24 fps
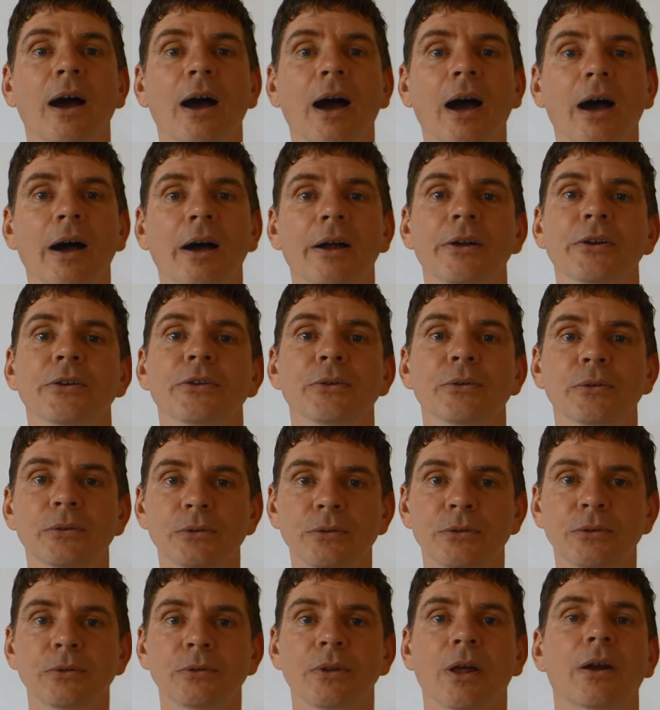and you
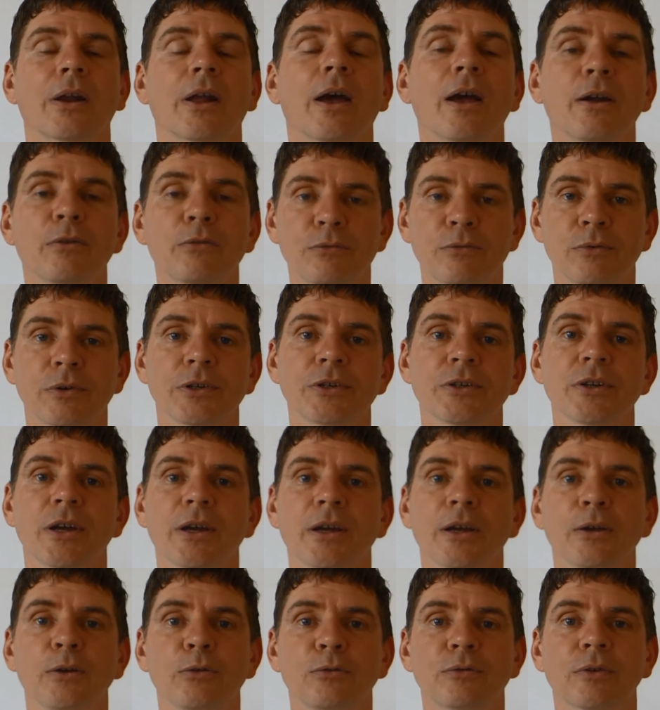could do that every
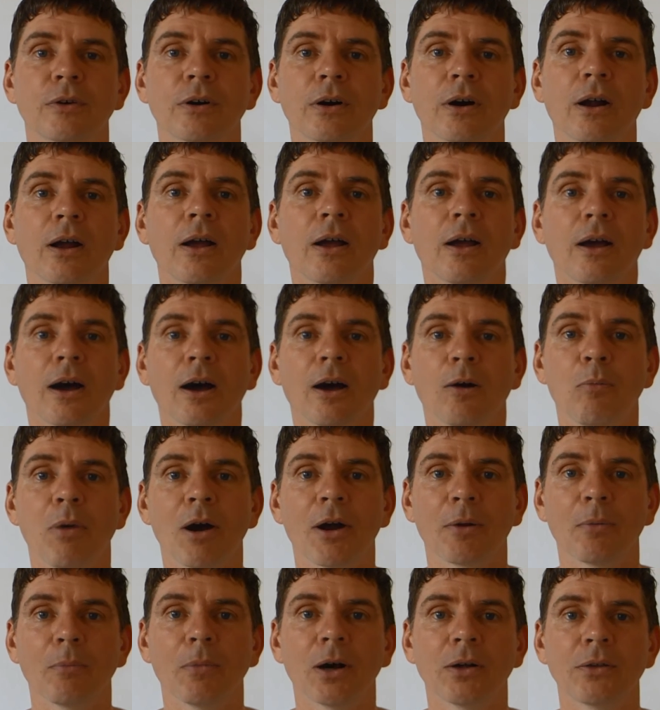day for
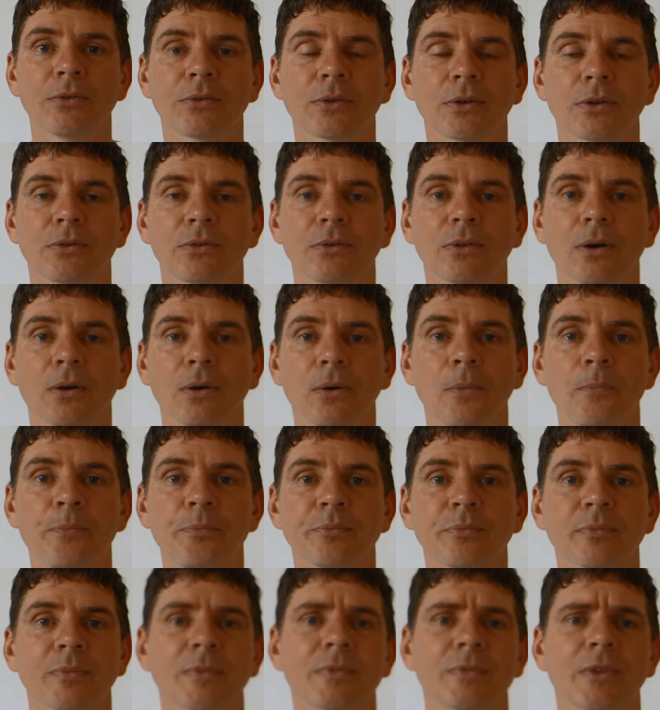about a month or so,
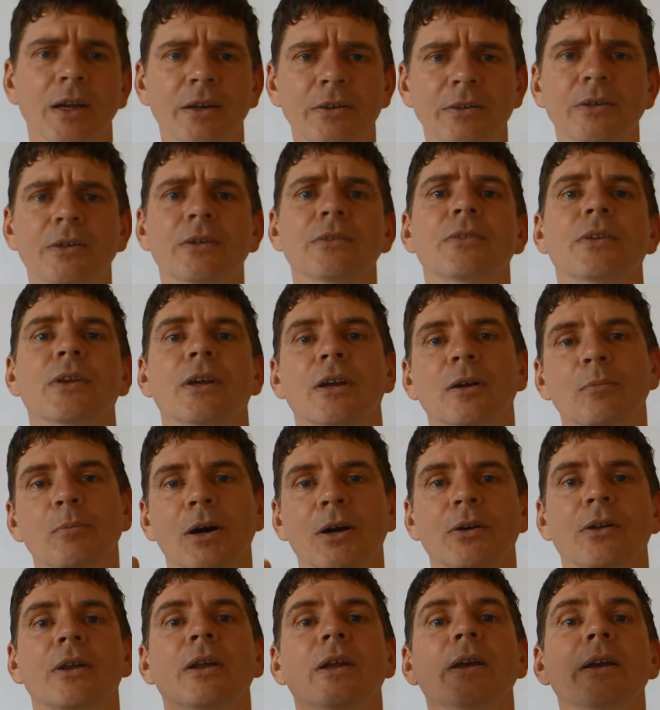then you can think
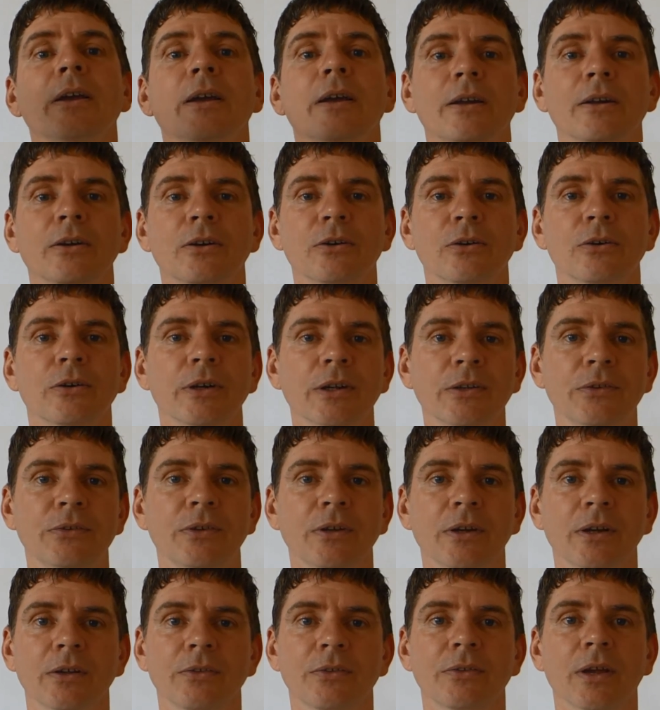about
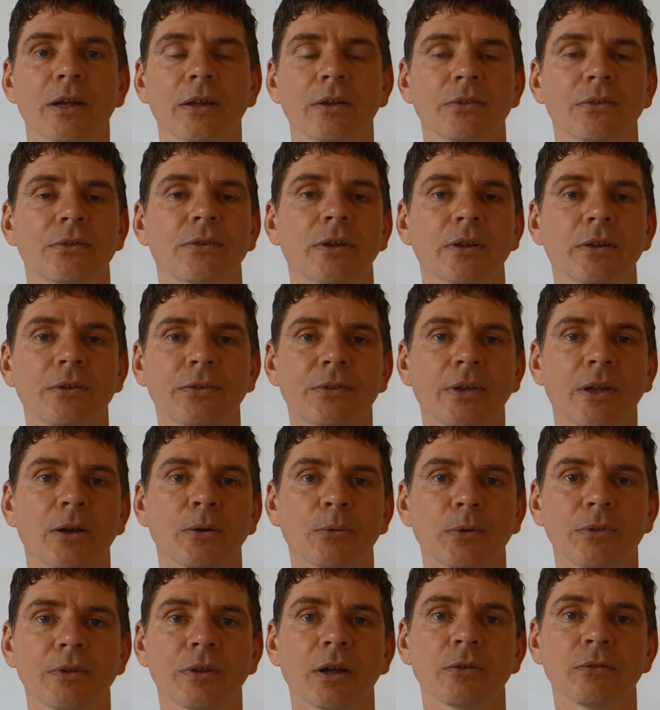increasing it then, still
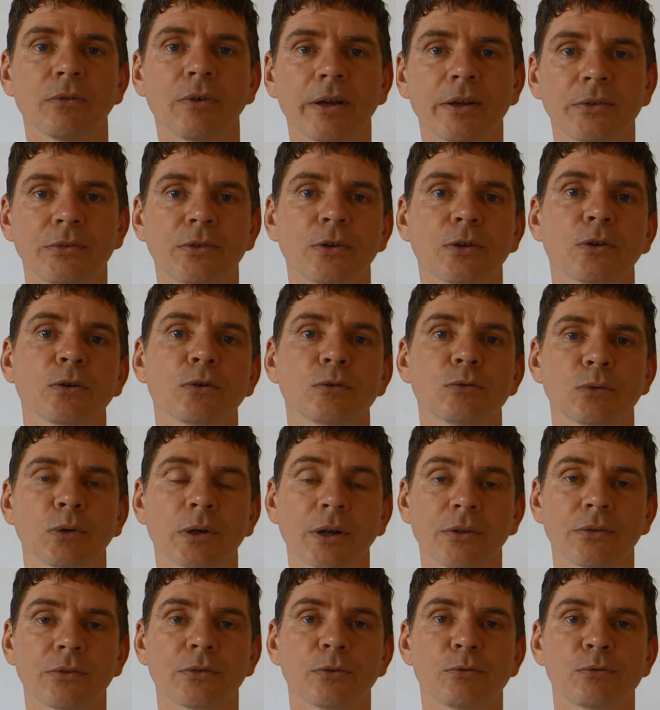staying with that ratio of
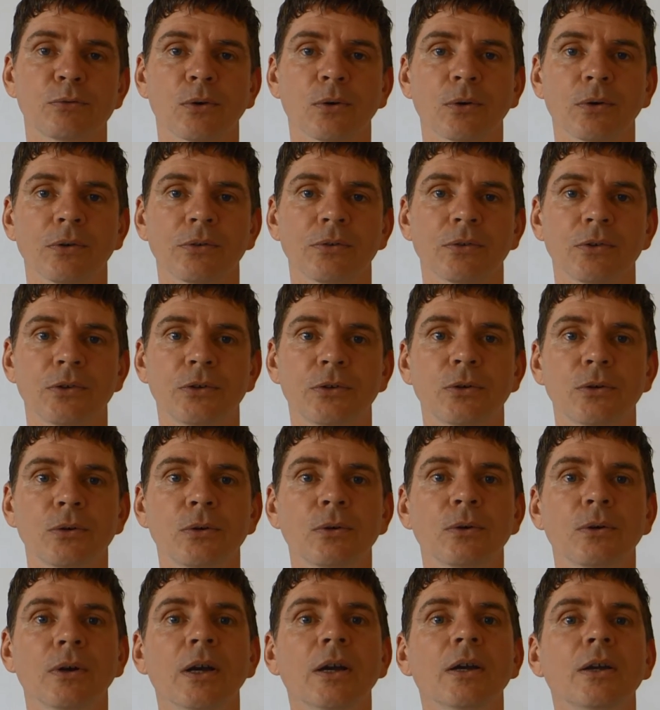
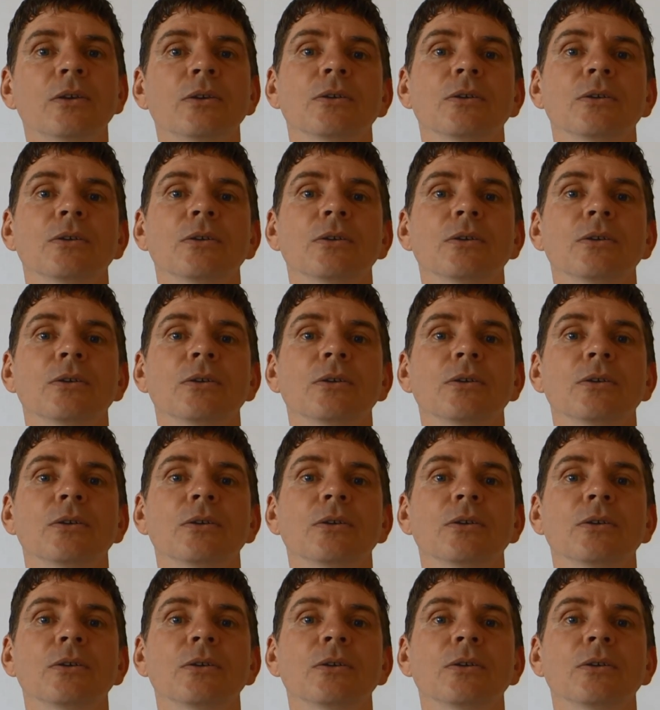1:4:2.